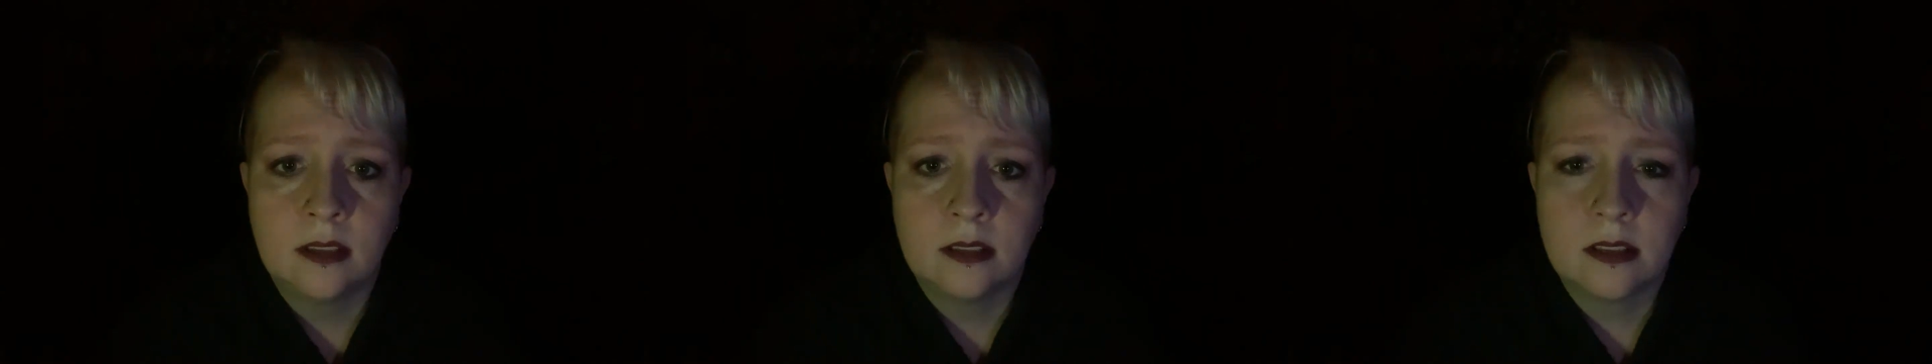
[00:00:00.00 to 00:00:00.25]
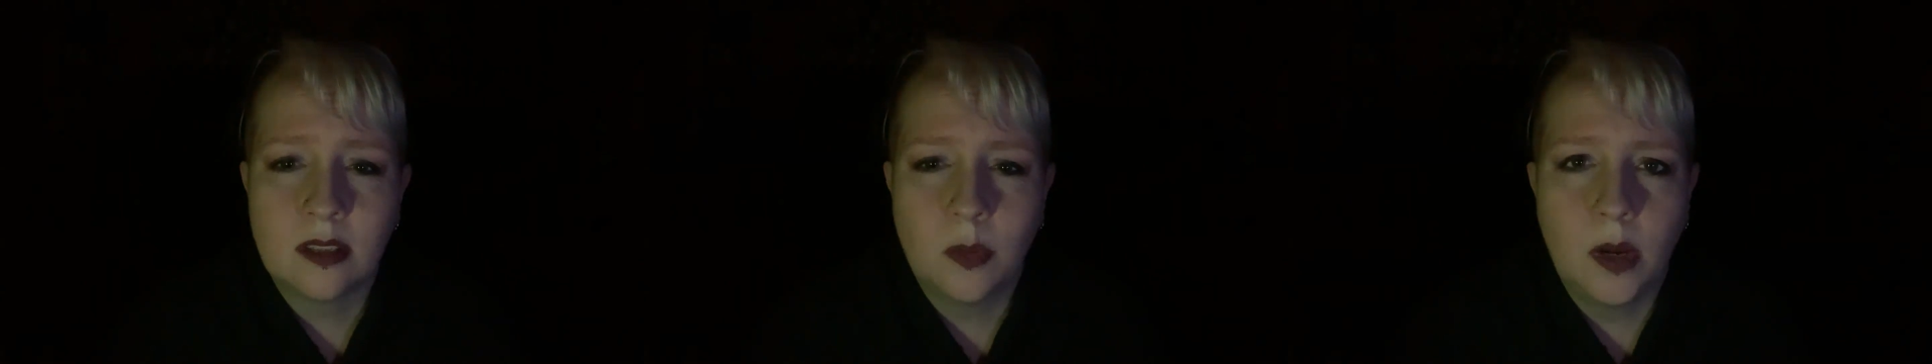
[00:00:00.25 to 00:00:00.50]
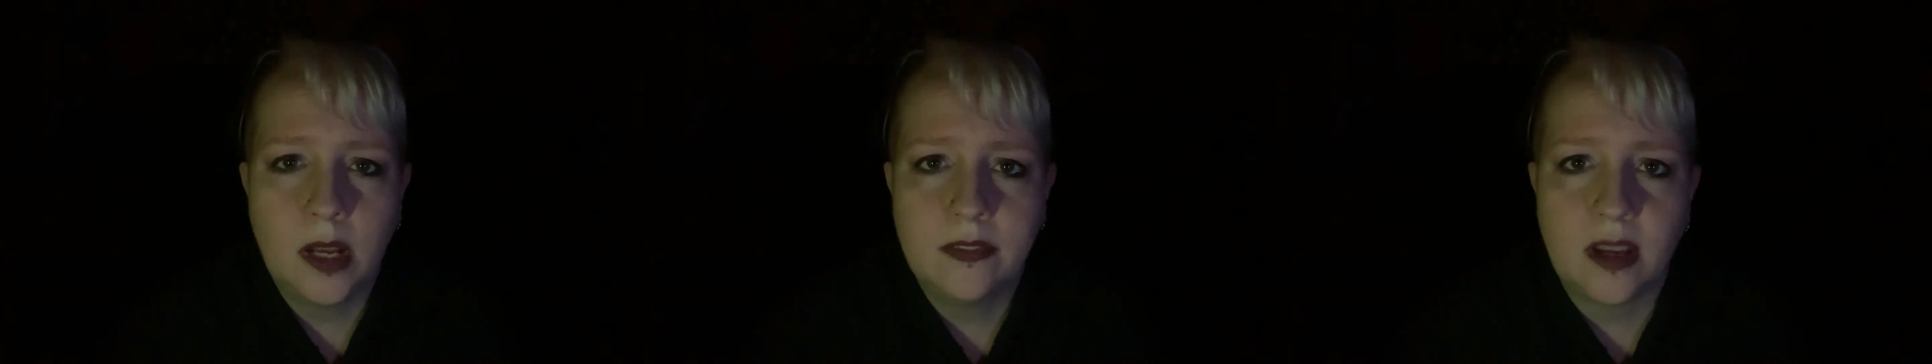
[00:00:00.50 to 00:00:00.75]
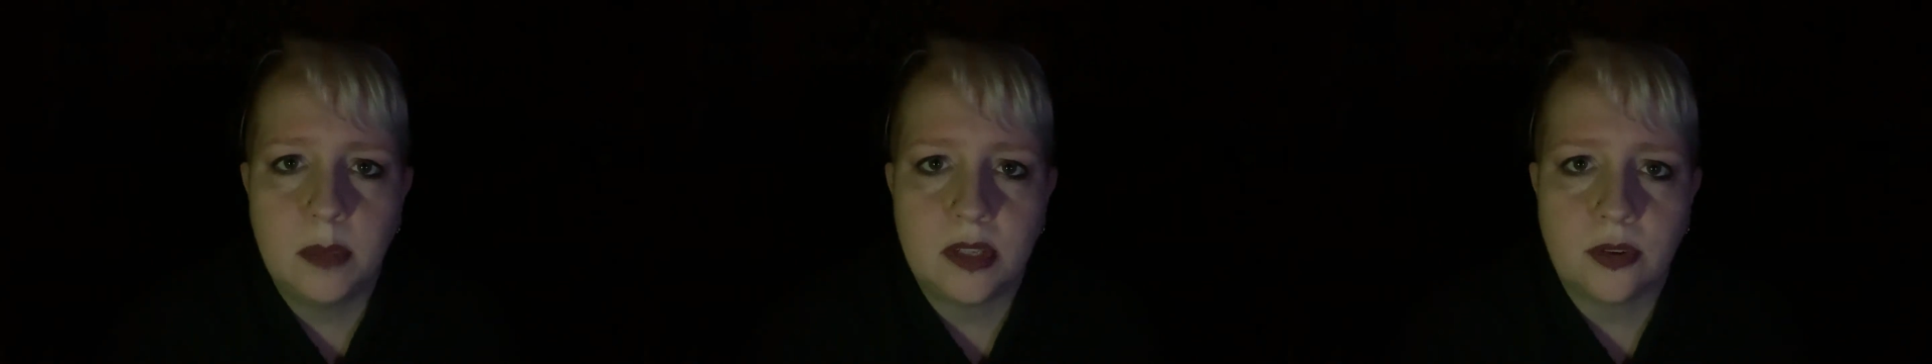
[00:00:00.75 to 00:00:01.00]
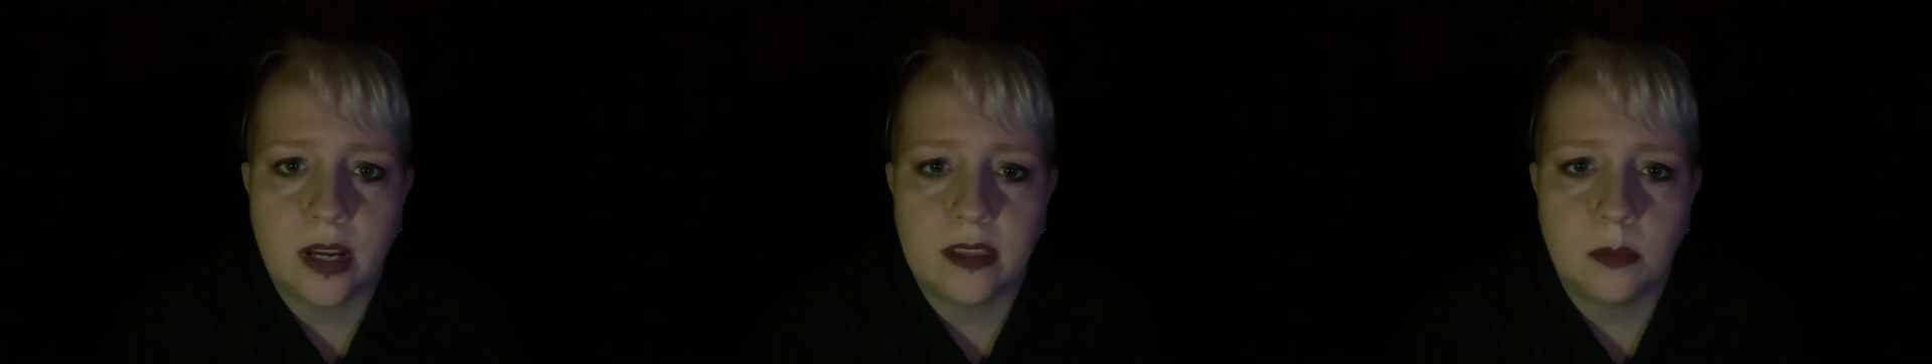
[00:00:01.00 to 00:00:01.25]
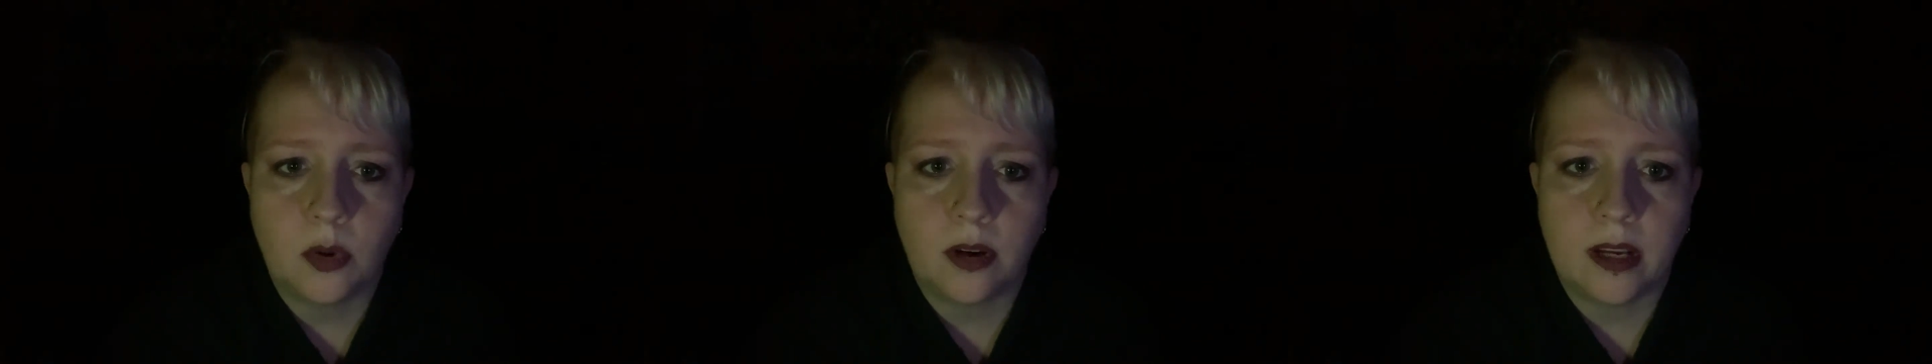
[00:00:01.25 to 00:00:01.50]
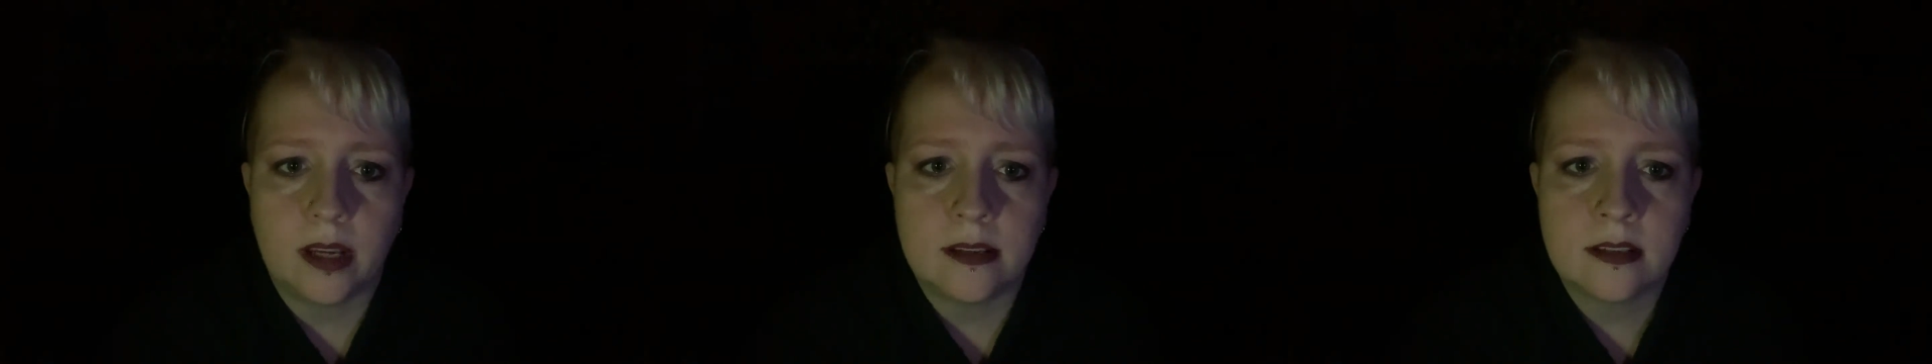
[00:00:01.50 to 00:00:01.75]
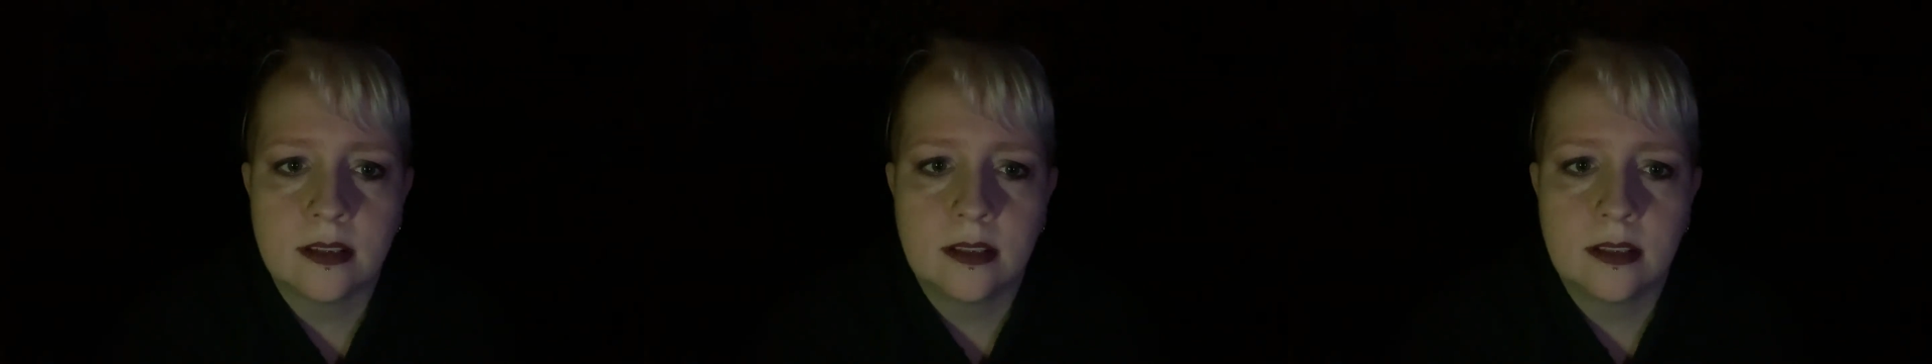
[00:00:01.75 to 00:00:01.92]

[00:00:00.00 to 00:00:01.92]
So what if I betray the mores?